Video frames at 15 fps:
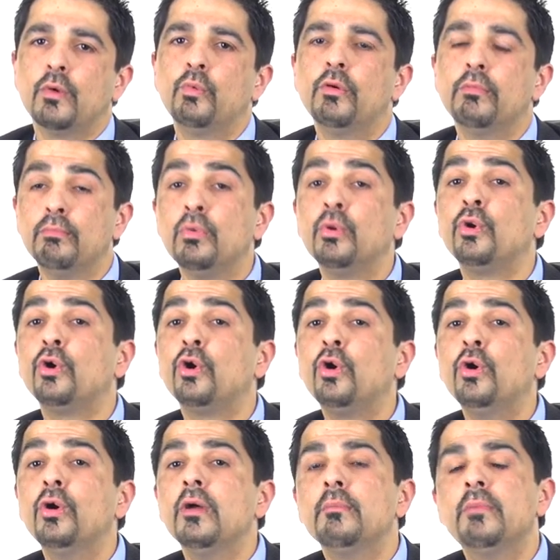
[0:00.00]
were
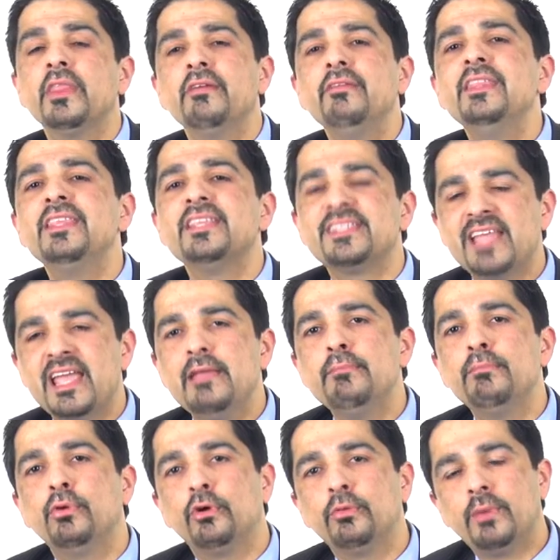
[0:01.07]
more, but they're in the
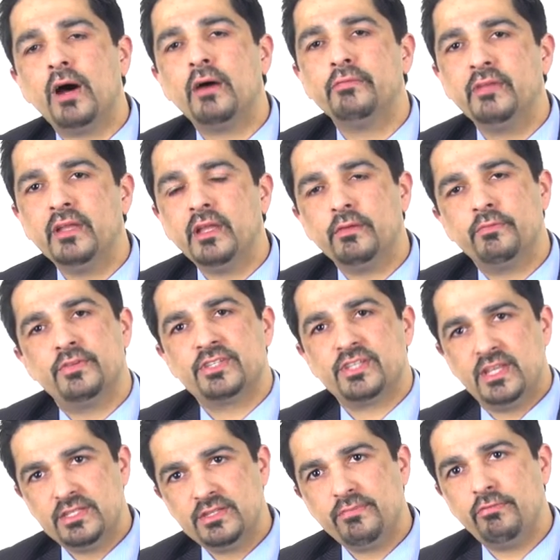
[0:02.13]
same ballpark figure for
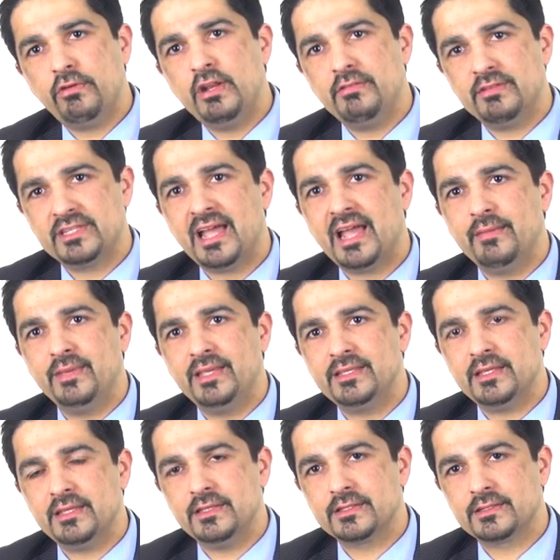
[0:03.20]
schizophrenia as
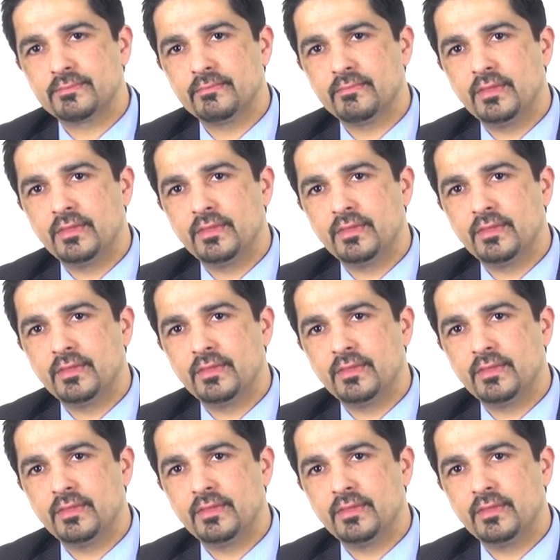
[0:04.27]
diabetes.